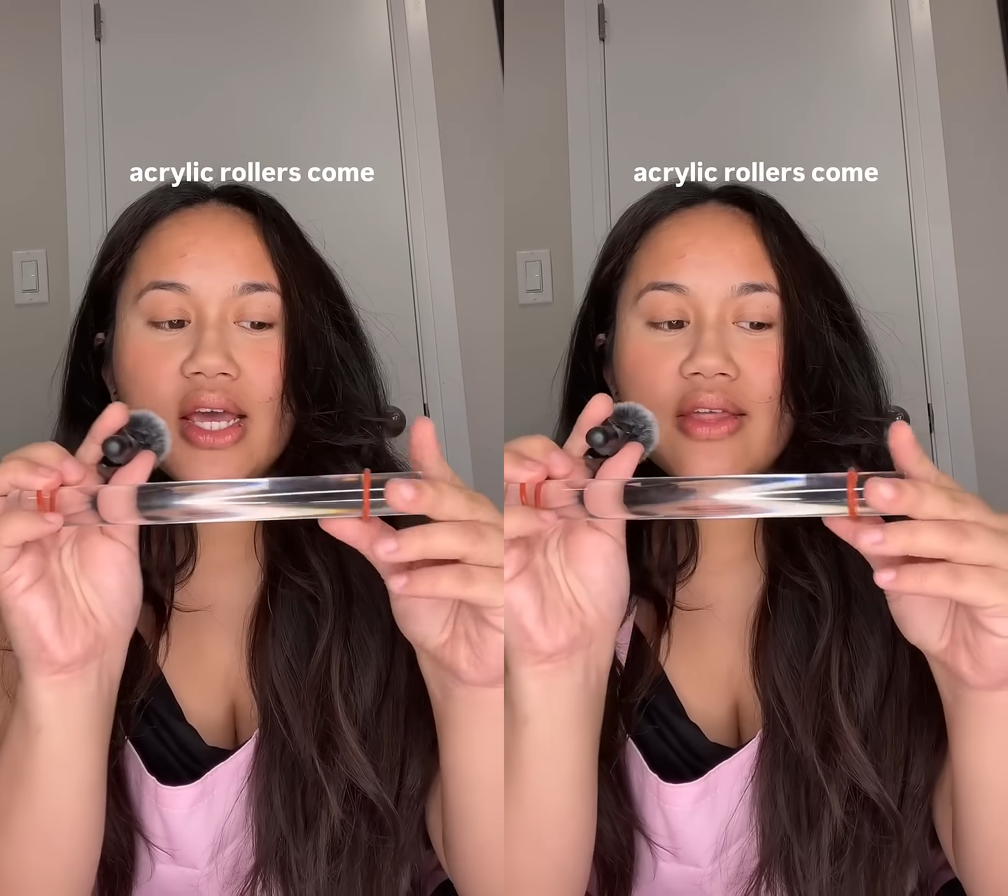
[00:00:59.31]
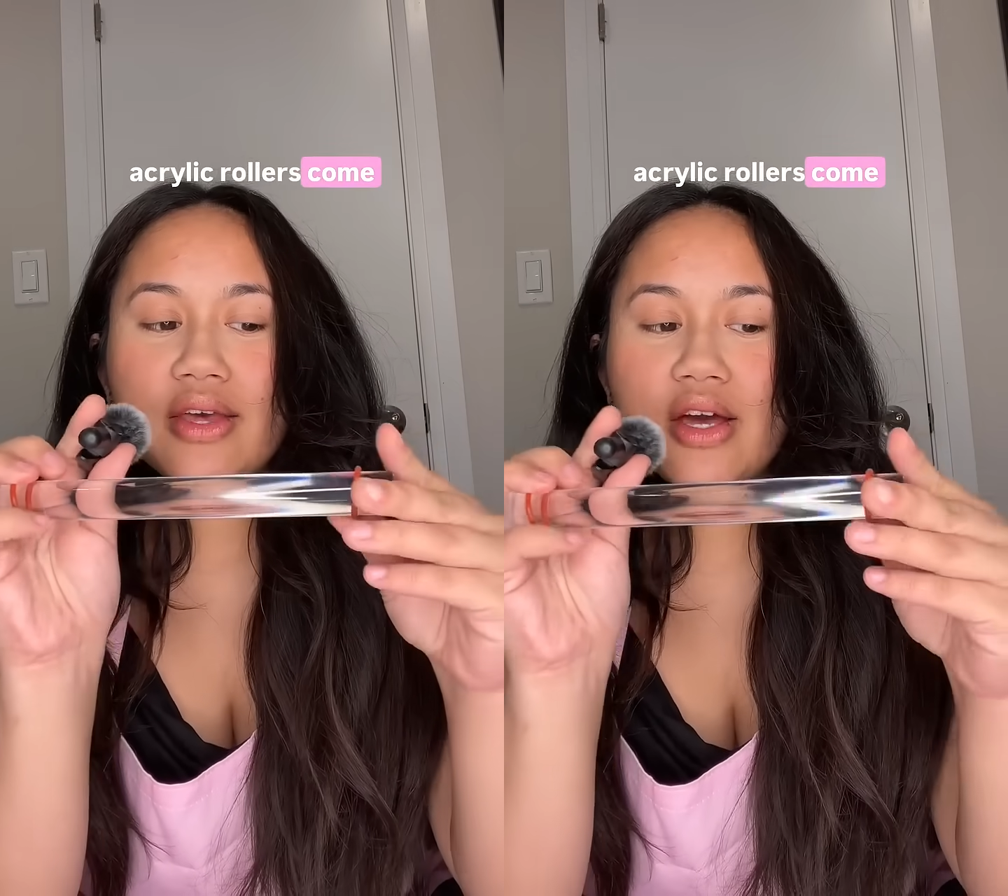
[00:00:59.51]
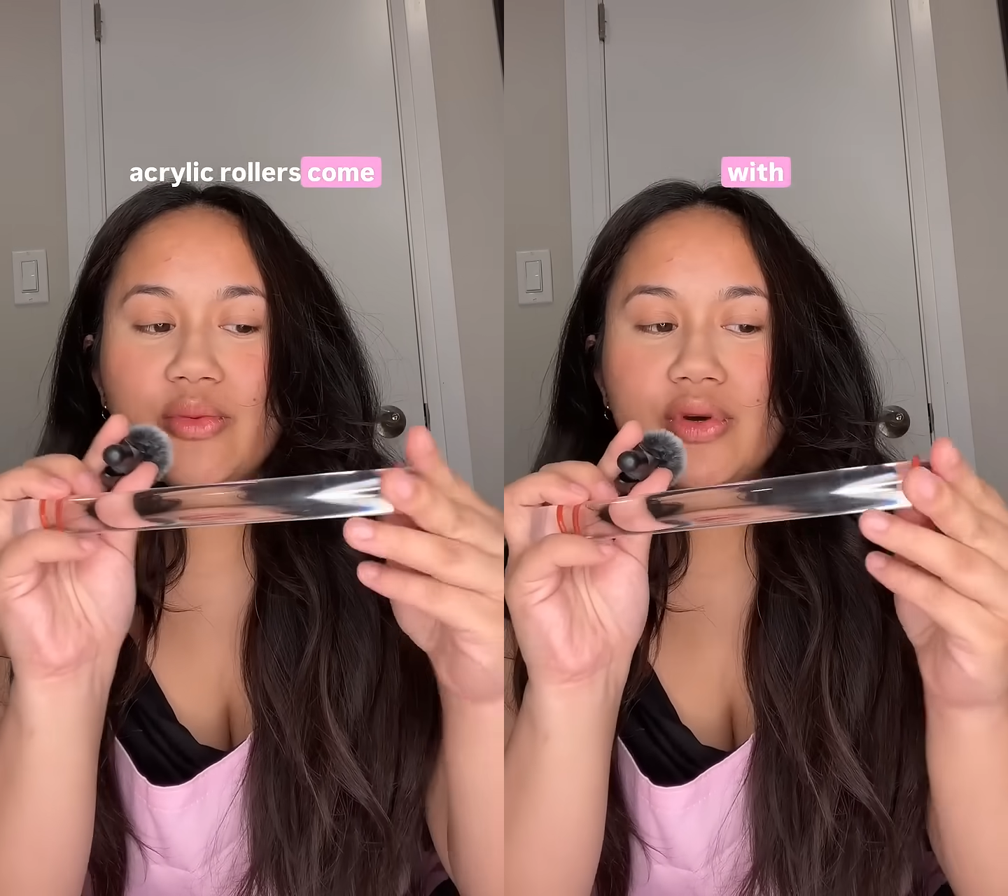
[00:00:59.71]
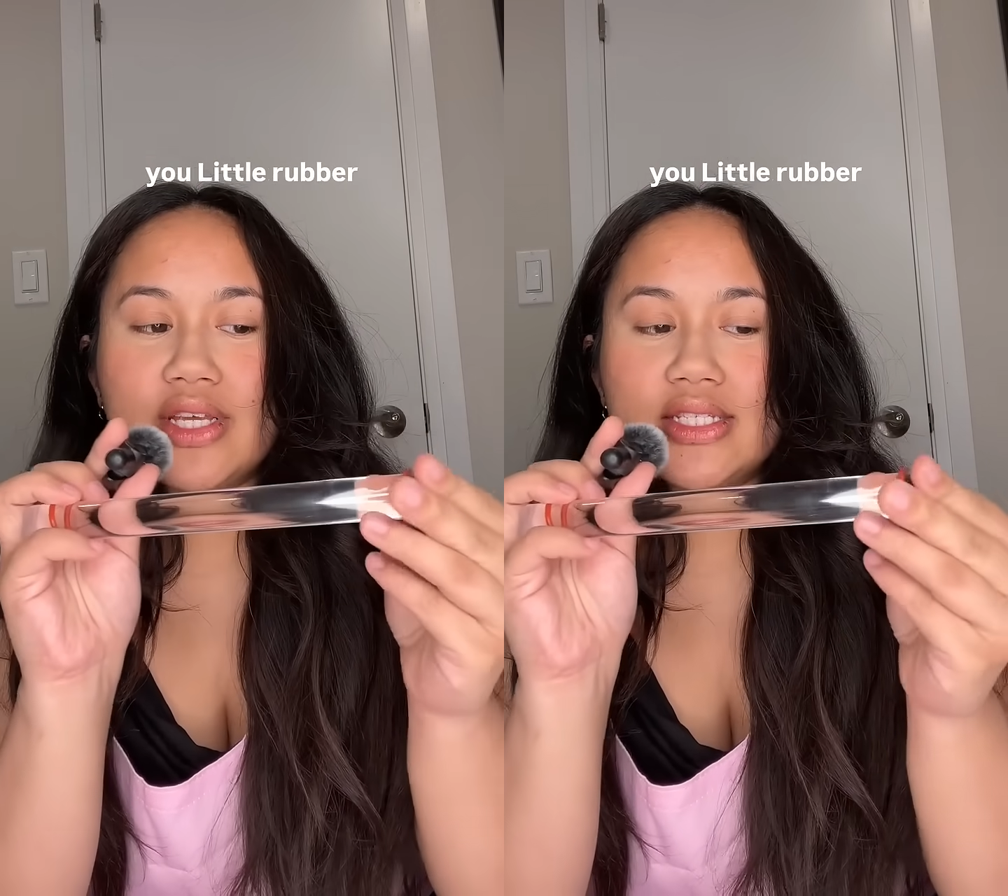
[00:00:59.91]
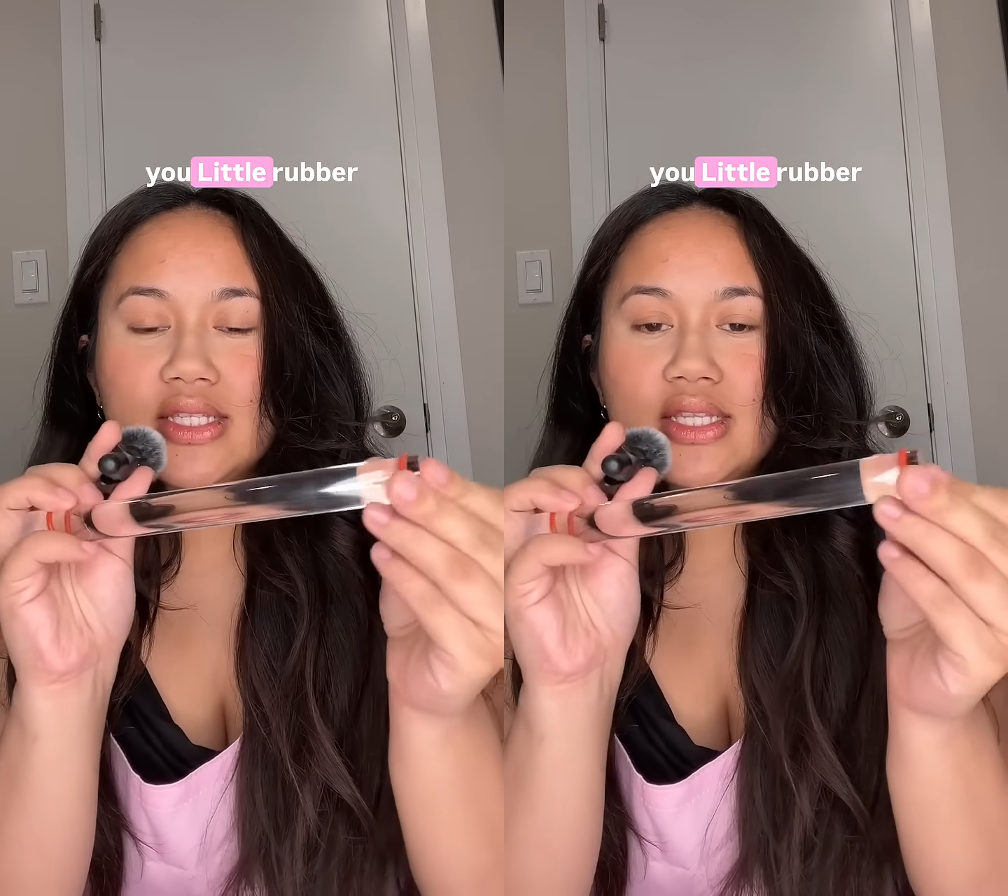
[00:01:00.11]
that come with
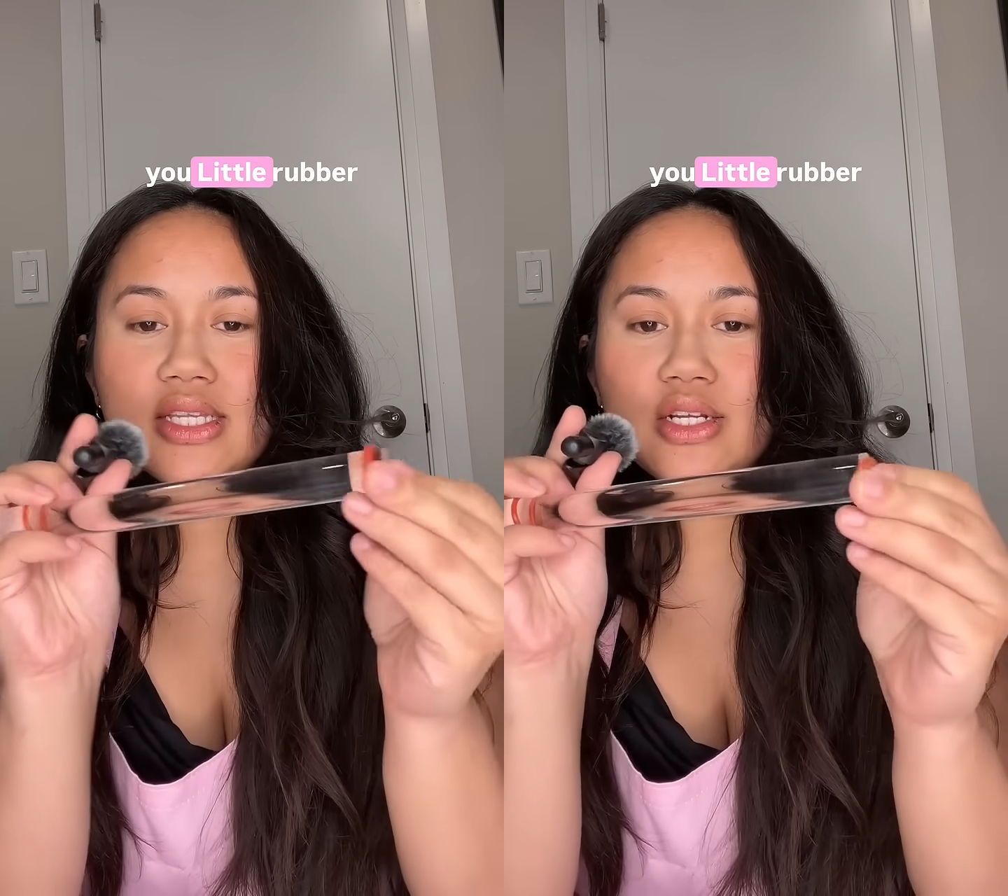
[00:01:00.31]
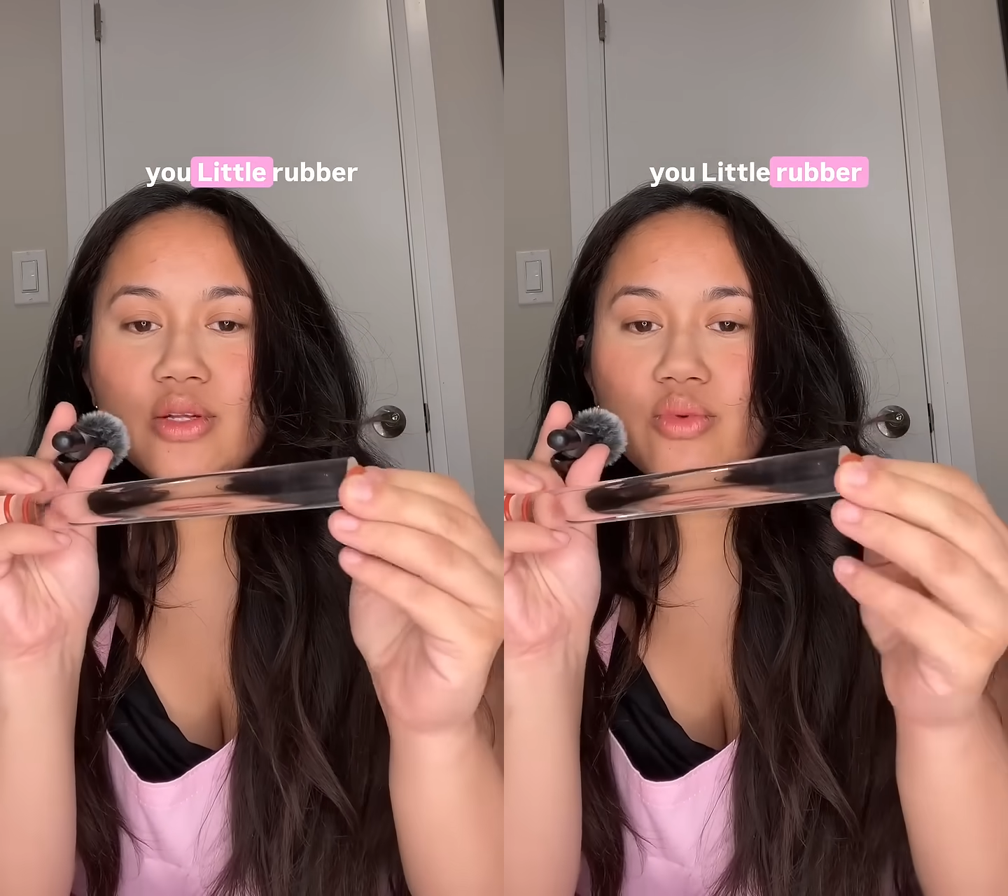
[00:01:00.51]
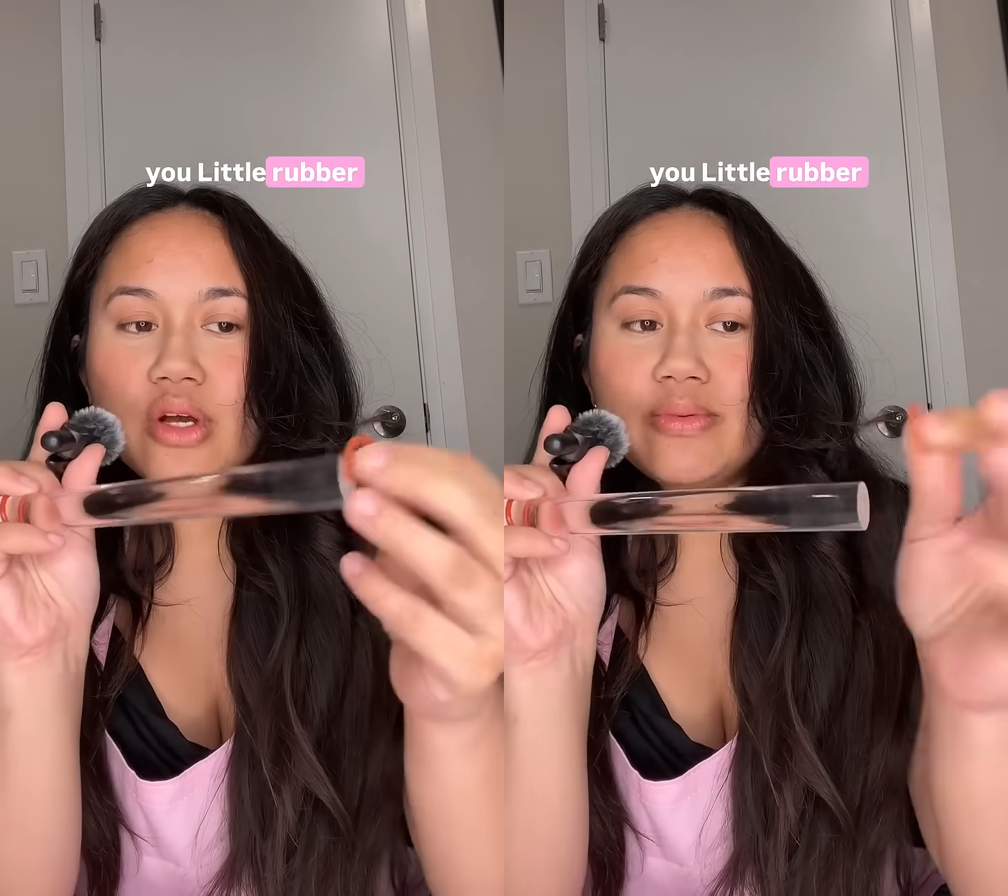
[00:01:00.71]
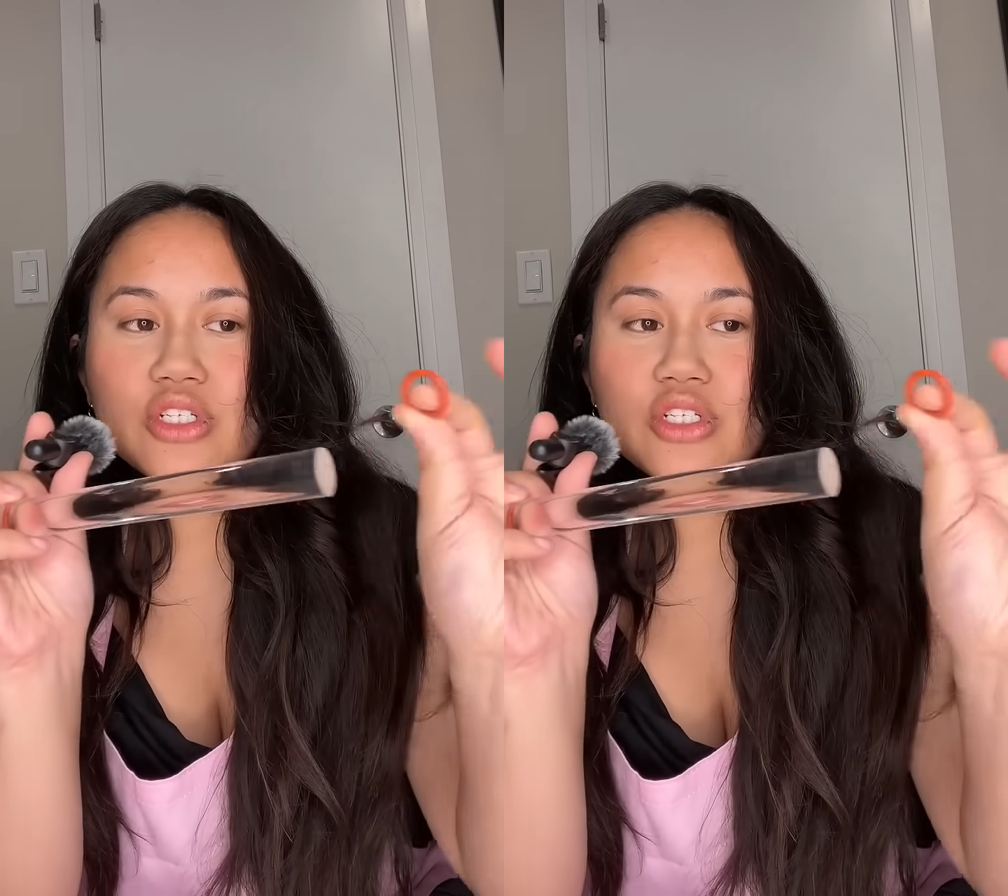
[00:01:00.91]
these little rubber